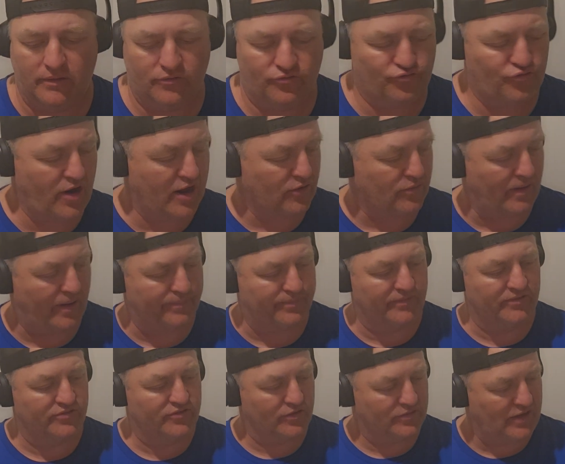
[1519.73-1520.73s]
Great
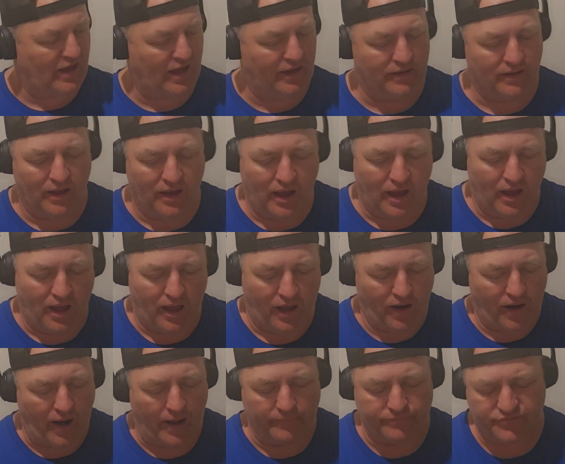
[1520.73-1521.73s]
reference. Okay. All
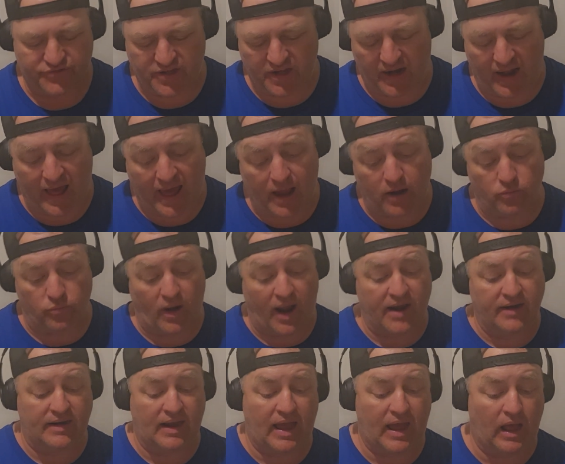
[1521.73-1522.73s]
right. Tonight,
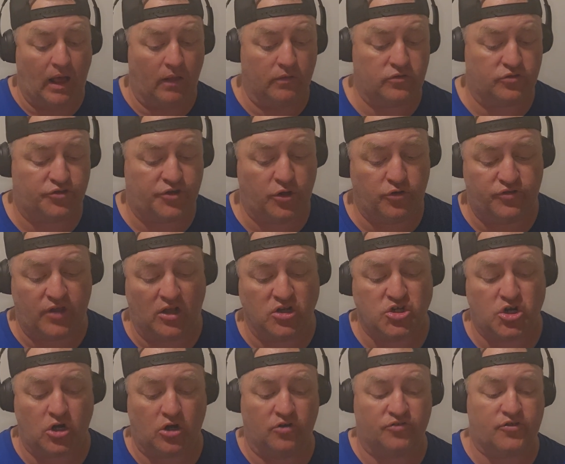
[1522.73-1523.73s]
right now, Tucson
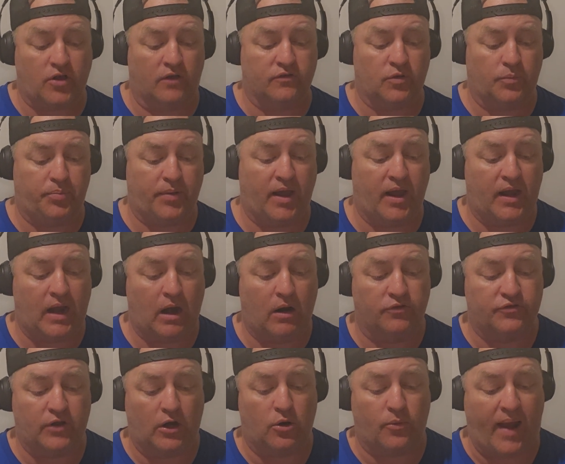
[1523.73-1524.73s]
Sugar Skulls are playing
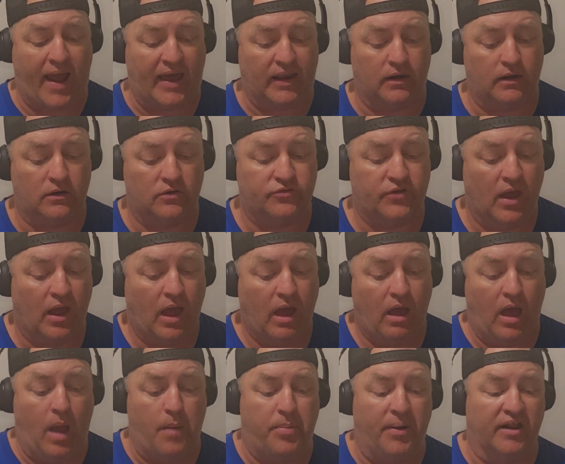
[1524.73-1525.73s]
Arizona Rattlers.
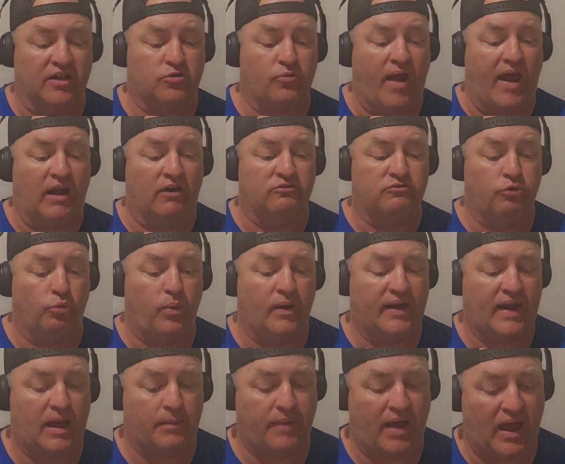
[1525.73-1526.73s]
I predict the Rattlers will win
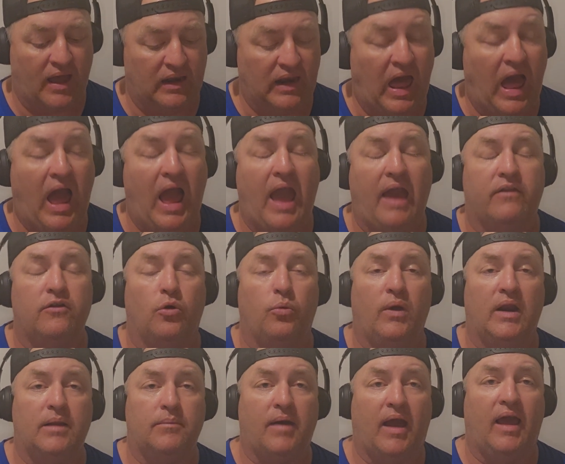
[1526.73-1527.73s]
that by a lot, and they're
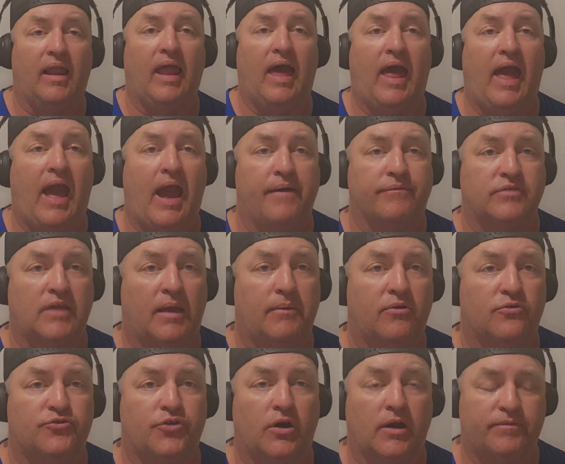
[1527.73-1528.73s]
winning by a lot at halftime.
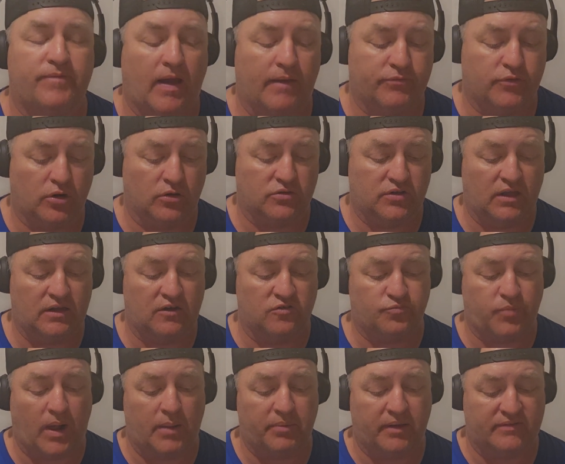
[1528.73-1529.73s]
It's 35-13. There's
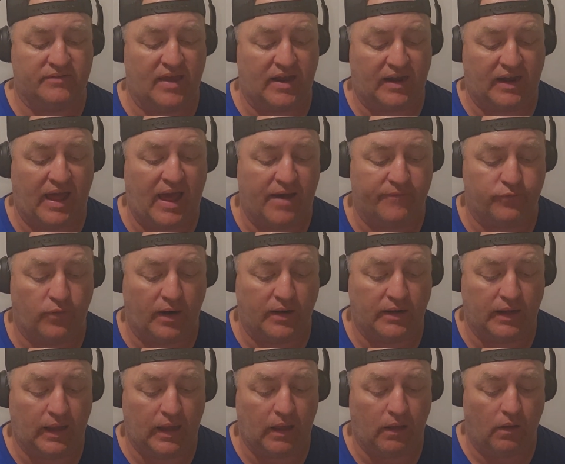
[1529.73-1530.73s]
probably a second half right
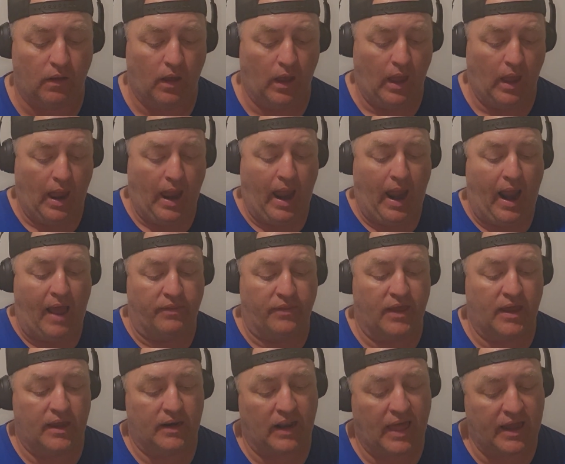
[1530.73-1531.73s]
now. And
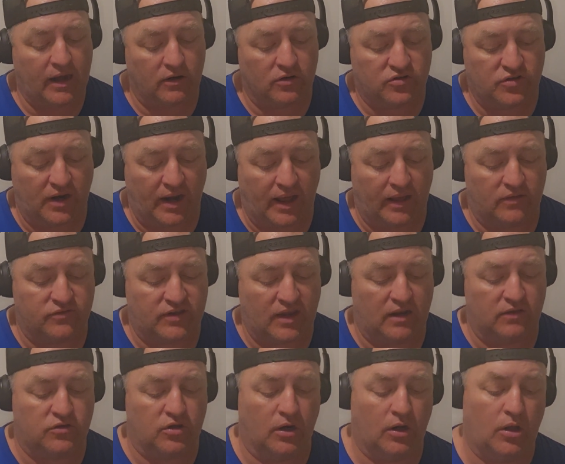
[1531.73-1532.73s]
then later tonight, San
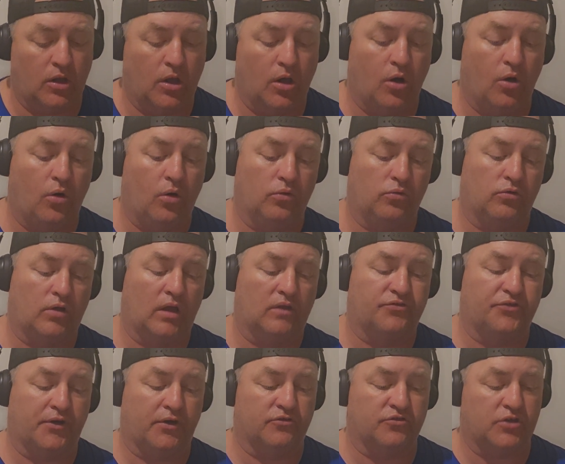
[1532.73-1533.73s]
Antonio
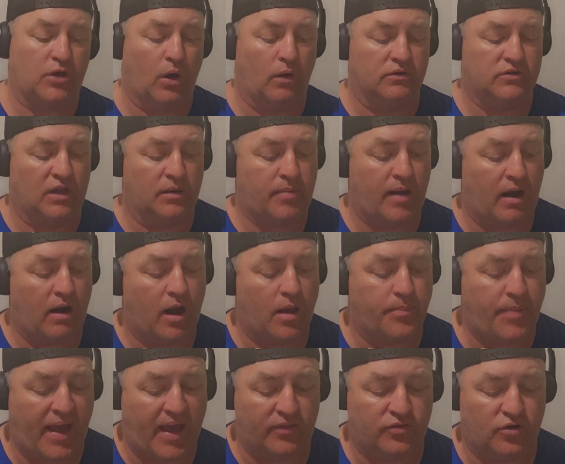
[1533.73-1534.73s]
Gunslingers are going to the Bay Area
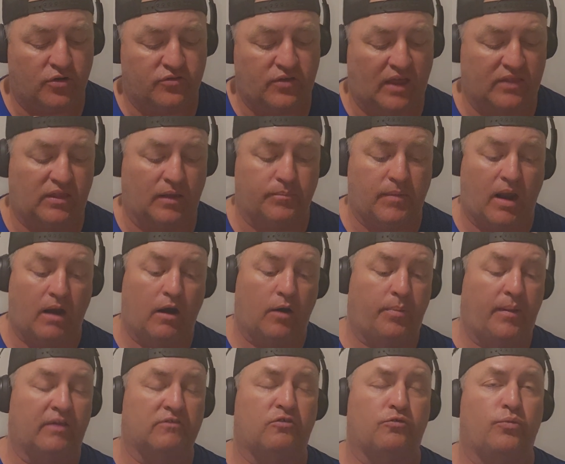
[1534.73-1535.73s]
Panthers. I think Bay Area
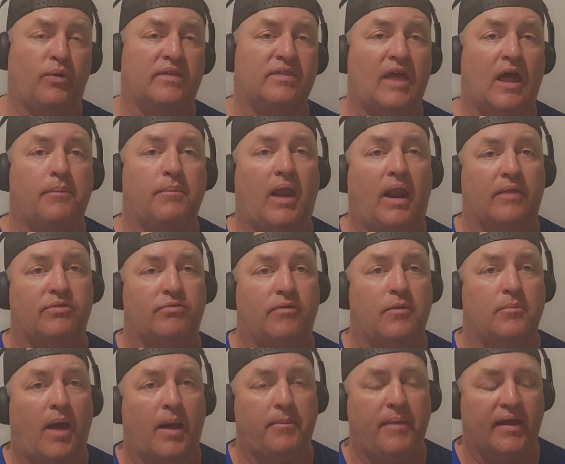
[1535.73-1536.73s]
Panthers win that, but it
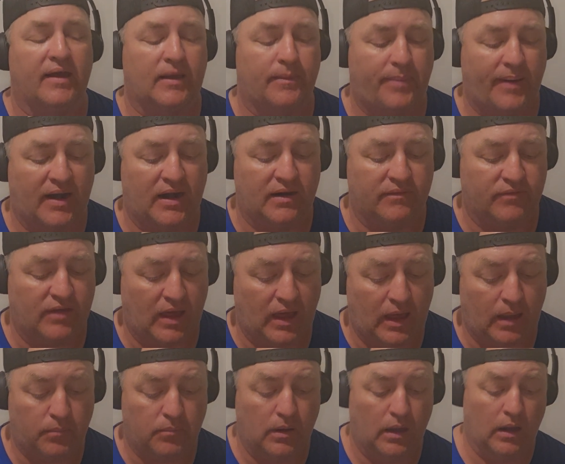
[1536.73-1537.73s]
might be a competitive
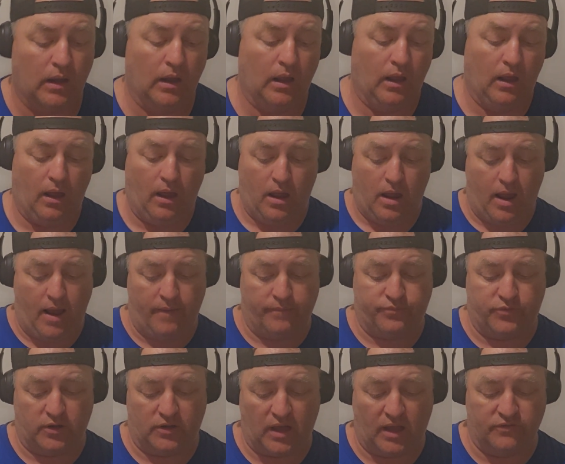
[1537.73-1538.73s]
game if
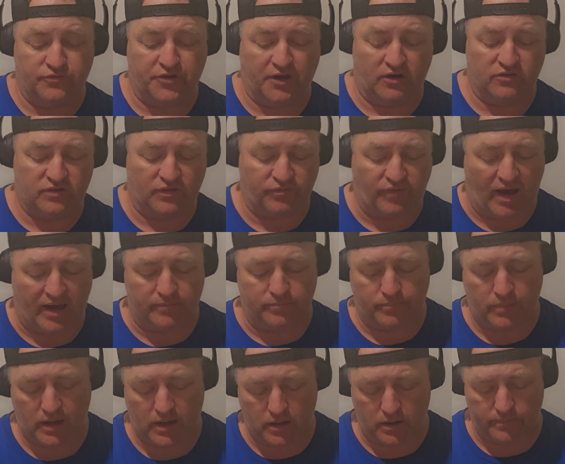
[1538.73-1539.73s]
the Gunslingers have gotten
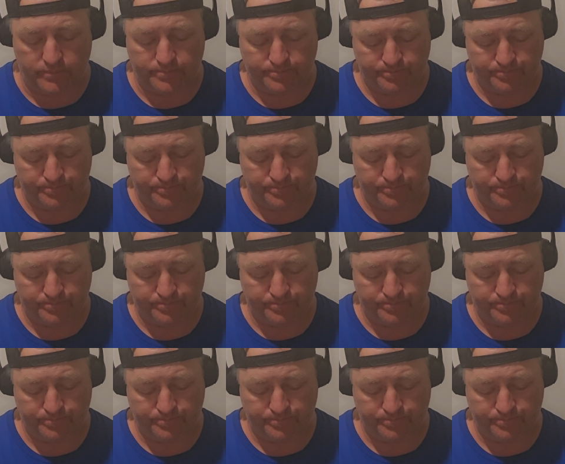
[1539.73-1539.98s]
better.